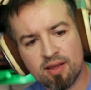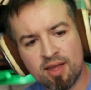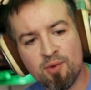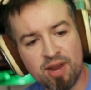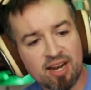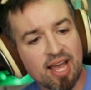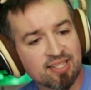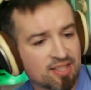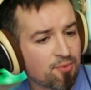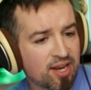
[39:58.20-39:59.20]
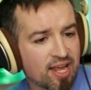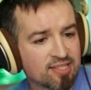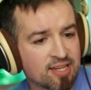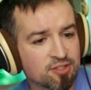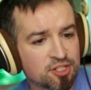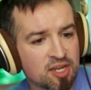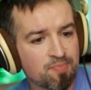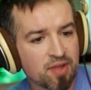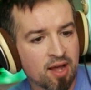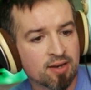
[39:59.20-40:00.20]
they read like they read like
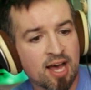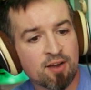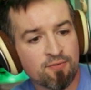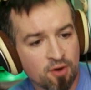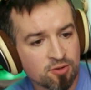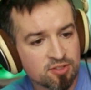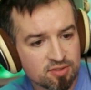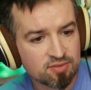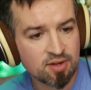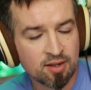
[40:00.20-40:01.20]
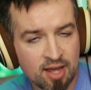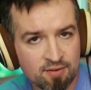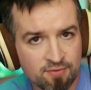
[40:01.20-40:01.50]
censorship. A lot of folks, a lot of